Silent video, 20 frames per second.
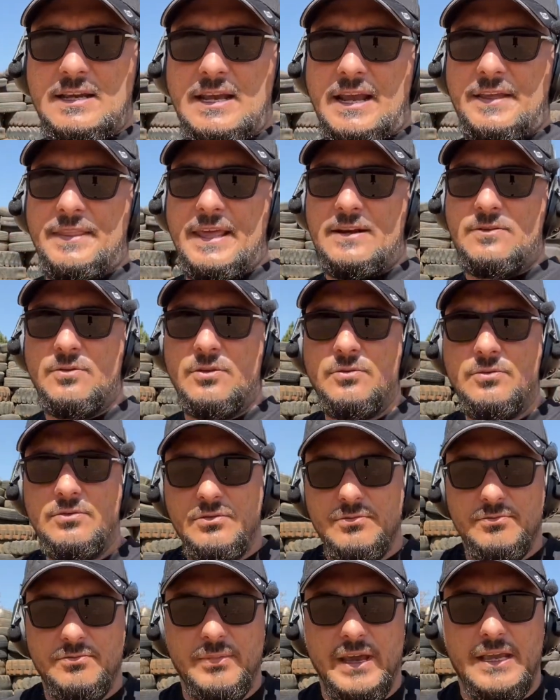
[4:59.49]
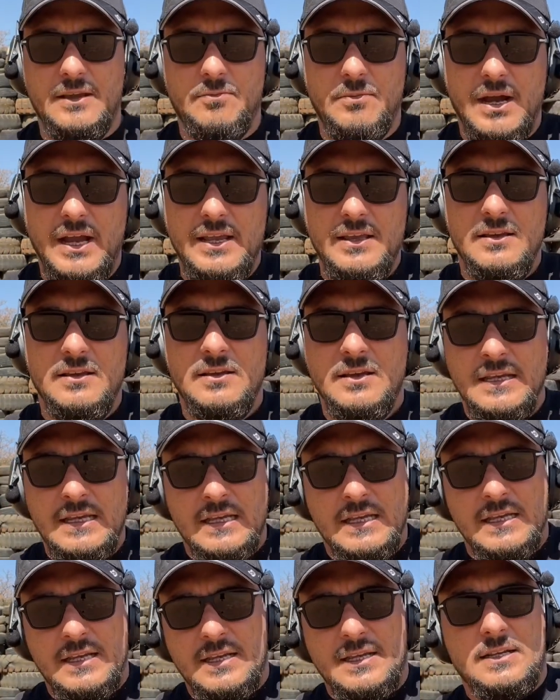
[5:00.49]
and that will make my
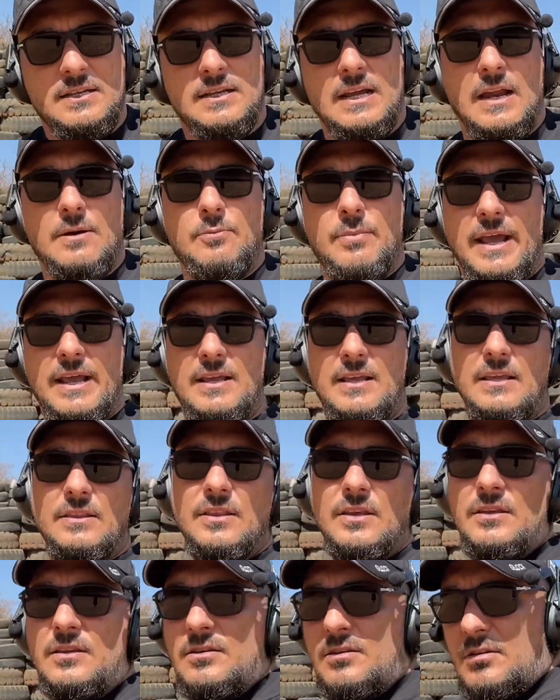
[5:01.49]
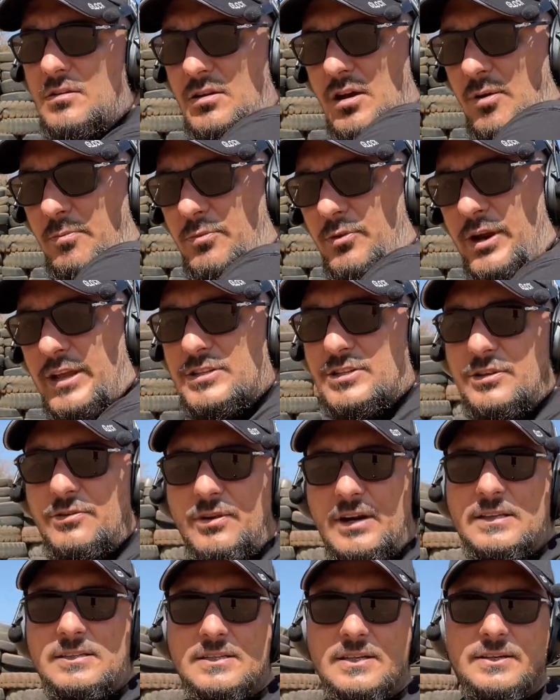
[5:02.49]
gun back in the operation,
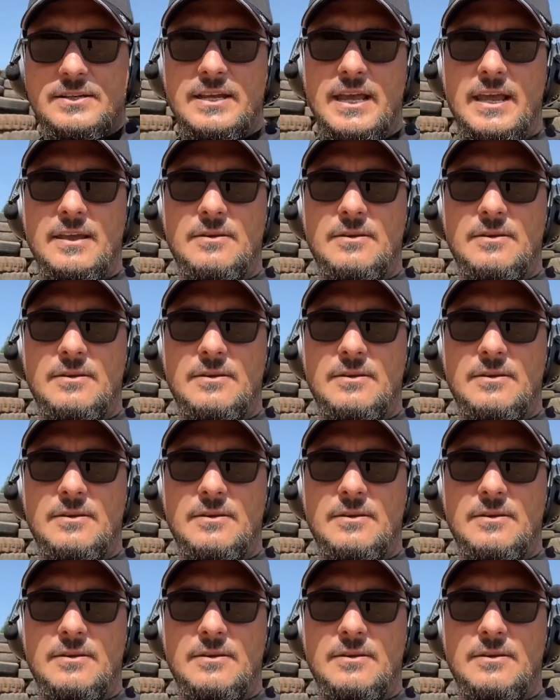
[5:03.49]
right? Okay,